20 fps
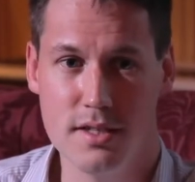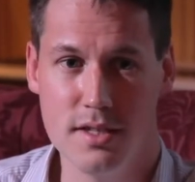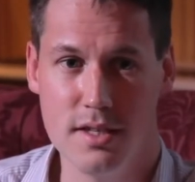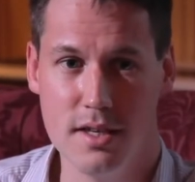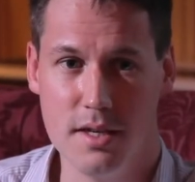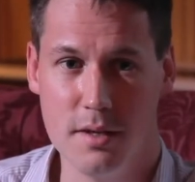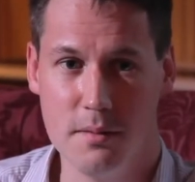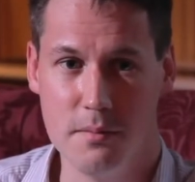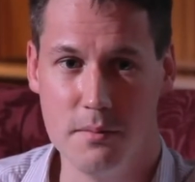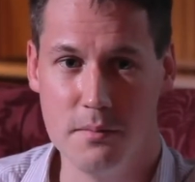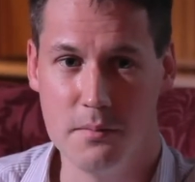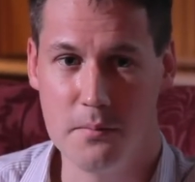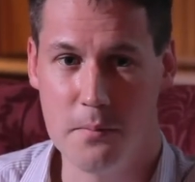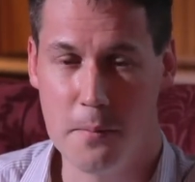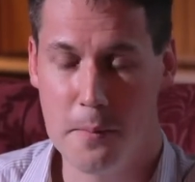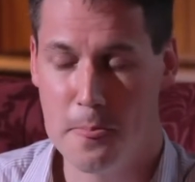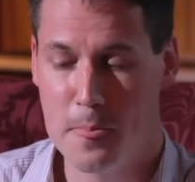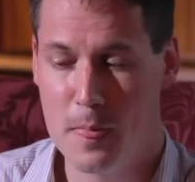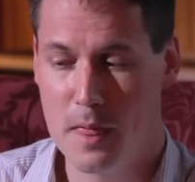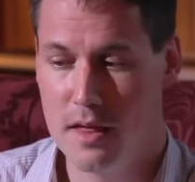Um,
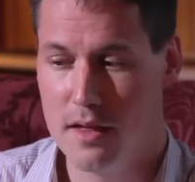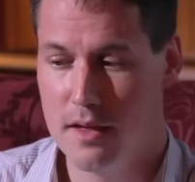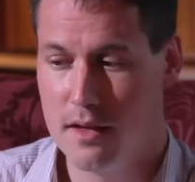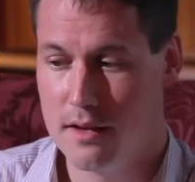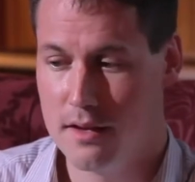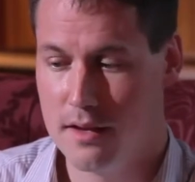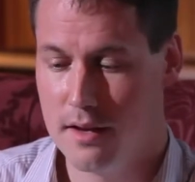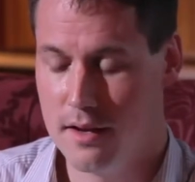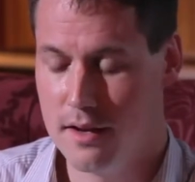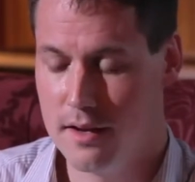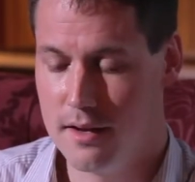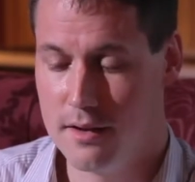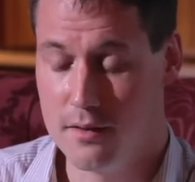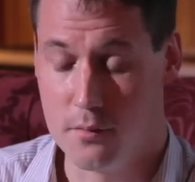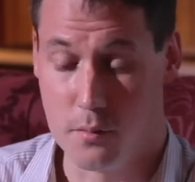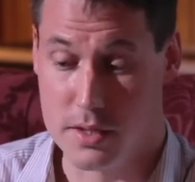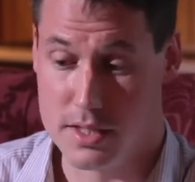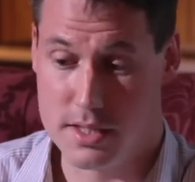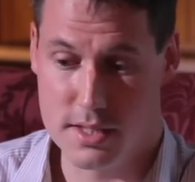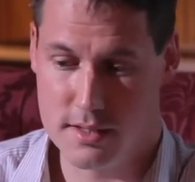uh,
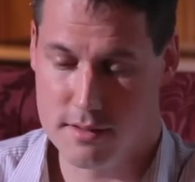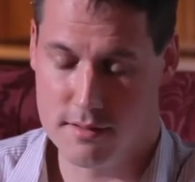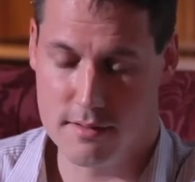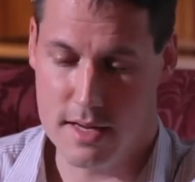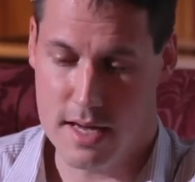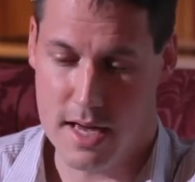which